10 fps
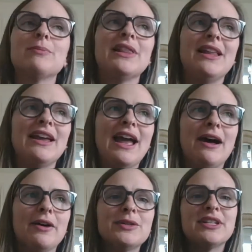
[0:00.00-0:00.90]
play
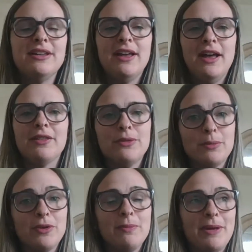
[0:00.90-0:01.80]
out through
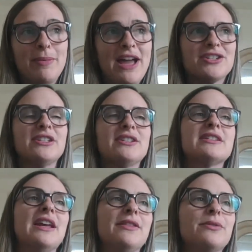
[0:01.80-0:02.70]
both my
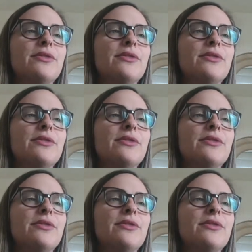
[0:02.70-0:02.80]
passions and through